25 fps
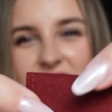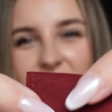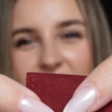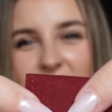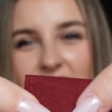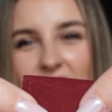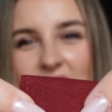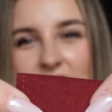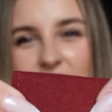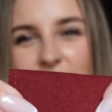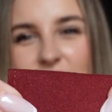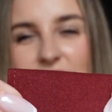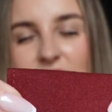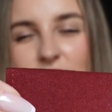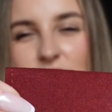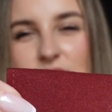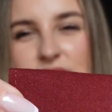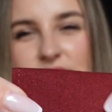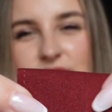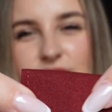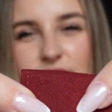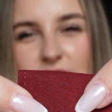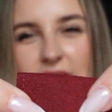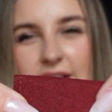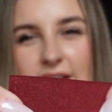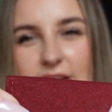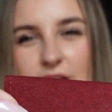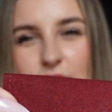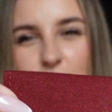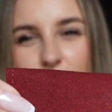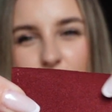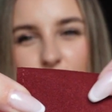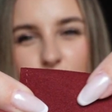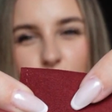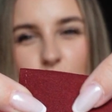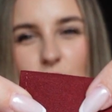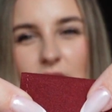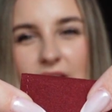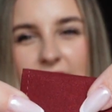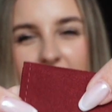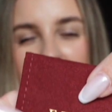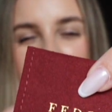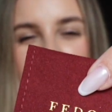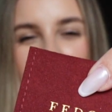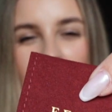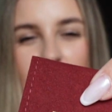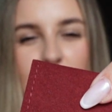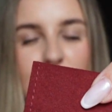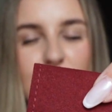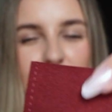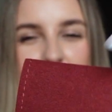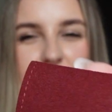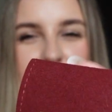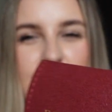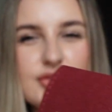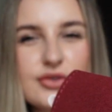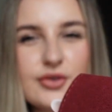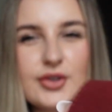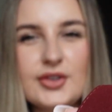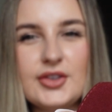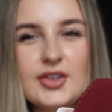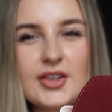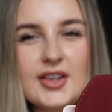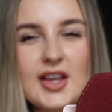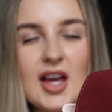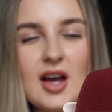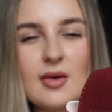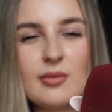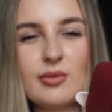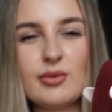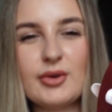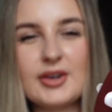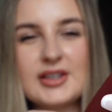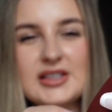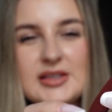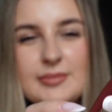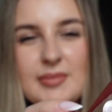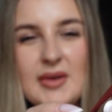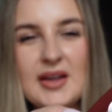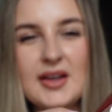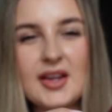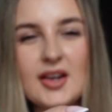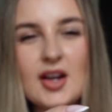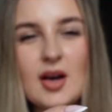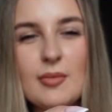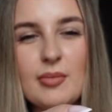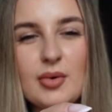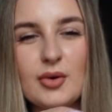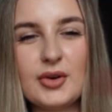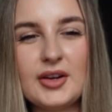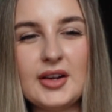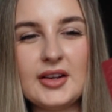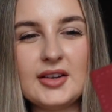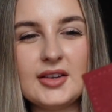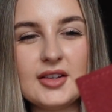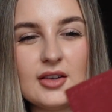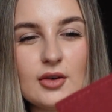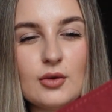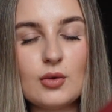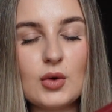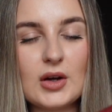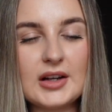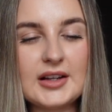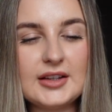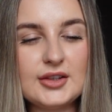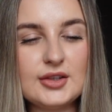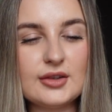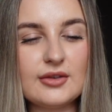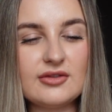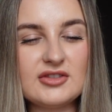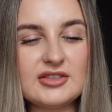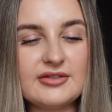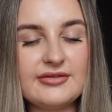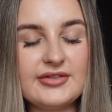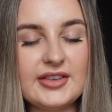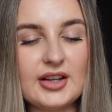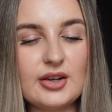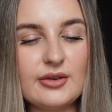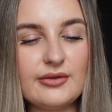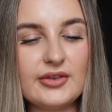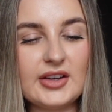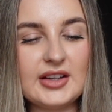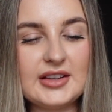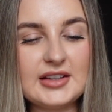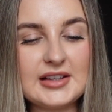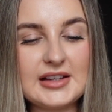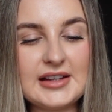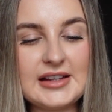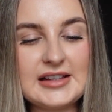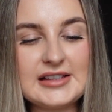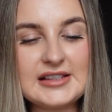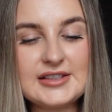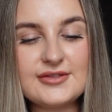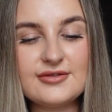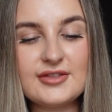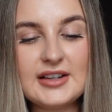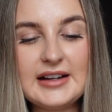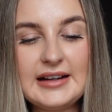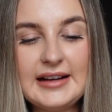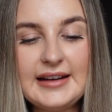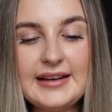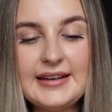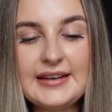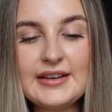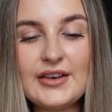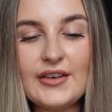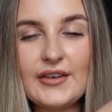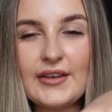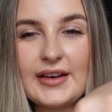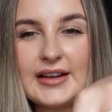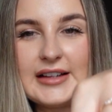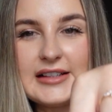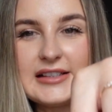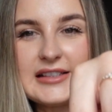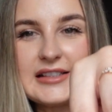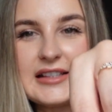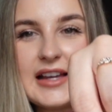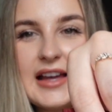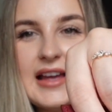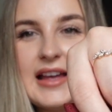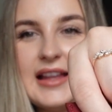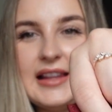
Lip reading: again feels really good quality. I'm pretty sure the camera is picking up on it. The quality of the velvet is really nice.